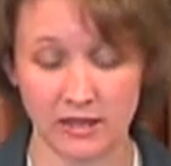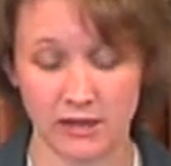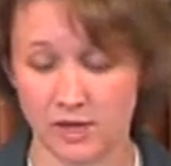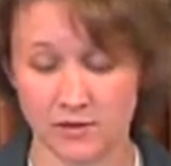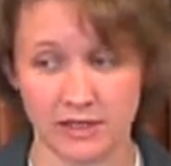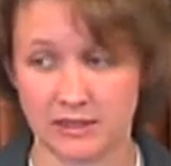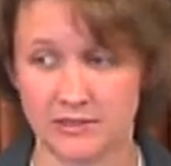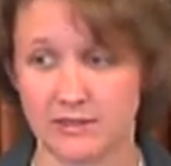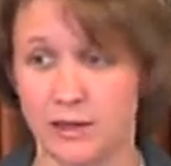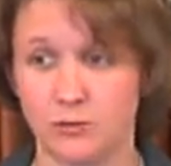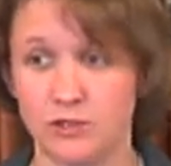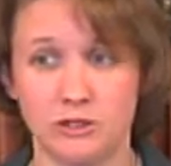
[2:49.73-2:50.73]
And Lafayette says,
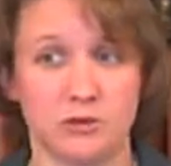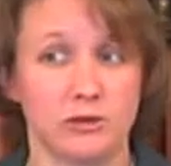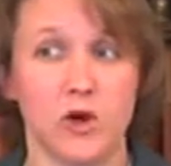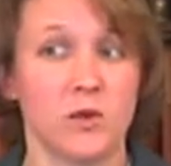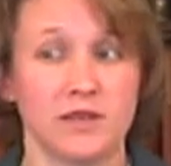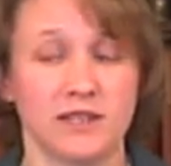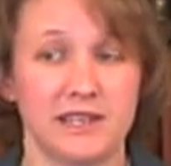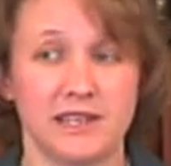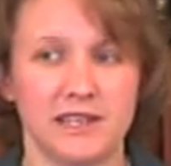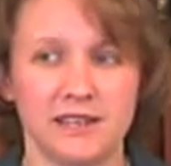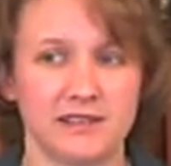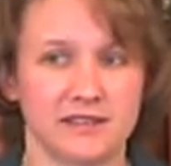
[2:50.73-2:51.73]
I really don't know where the
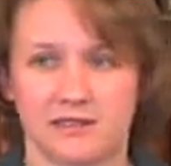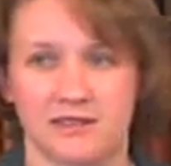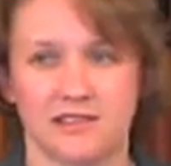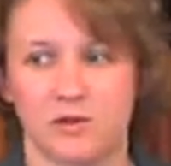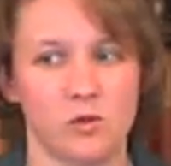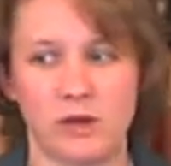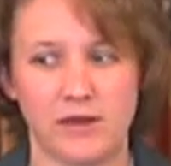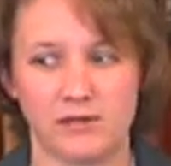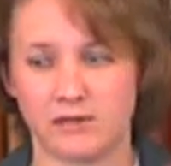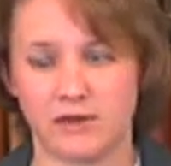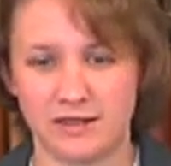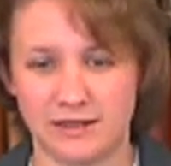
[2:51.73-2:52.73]
king is. And they say, well, we have to
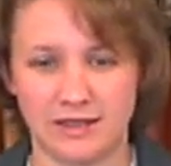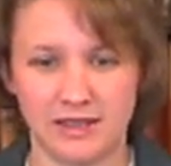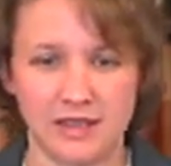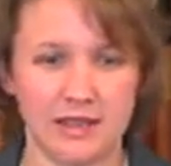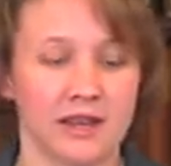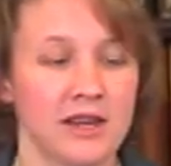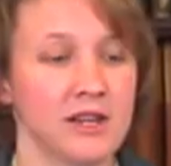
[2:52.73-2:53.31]
find the king.